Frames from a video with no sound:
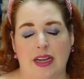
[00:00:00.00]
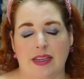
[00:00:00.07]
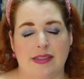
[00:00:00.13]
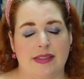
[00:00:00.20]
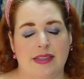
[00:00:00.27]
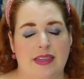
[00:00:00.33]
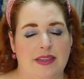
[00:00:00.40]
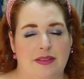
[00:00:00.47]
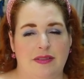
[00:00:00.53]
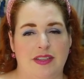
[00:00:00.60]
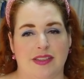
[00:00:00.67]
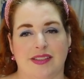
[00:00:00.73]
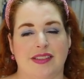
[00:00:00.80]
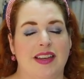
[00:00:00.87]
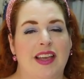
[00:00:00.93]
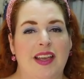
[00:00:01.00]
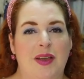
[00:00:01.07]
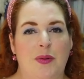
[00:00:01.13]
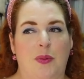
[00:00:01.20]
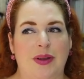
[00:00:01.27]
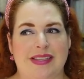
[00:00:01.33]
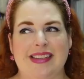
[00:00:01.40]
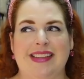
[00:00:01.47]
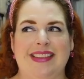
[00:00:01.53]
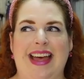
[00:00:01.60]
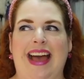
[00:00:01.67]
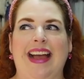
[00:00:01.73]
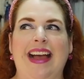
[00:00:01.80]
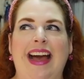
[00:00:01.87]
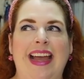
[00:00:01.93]
because it just wasn't
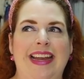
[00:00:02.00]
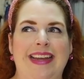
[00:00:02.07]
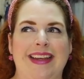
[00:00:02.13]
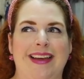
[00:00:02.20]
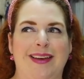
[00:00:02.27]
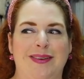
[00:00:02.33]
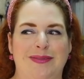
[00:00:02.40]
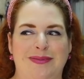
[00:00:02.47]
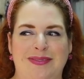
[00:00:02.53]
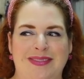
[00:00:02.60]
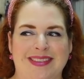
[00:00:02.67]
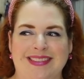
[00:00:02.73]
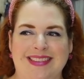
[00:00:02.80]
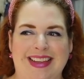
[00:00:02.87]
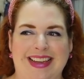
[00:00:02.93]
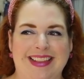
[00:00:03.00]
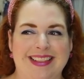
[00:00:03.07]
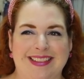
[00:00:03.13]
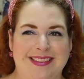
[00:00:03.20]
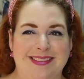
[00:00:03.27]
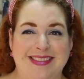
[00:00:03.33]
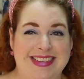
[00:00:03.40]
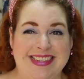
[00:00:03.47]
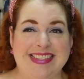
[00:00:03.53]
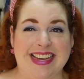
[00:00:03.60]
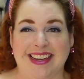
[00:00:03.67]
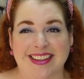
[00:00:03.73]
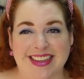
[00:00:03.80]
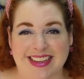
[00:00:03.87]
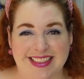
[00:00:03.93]
that kind of like
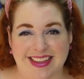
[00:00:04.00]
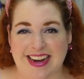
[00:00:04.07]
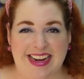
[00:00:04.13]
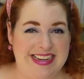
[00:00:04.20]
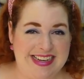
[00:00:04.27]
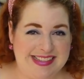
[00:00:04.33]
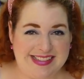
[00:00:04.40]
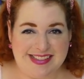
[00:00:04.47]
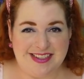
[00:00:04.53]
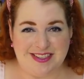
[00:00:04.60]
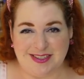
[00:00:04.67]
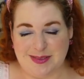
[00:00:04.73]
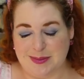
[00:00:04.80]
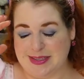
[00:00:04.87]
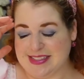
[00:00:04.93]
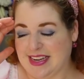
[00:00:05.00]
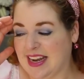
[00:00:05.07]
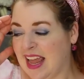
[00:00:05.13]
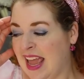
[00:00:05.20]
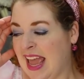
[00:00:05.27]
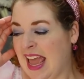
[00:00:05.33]
detail in the 90s. There just wasn't.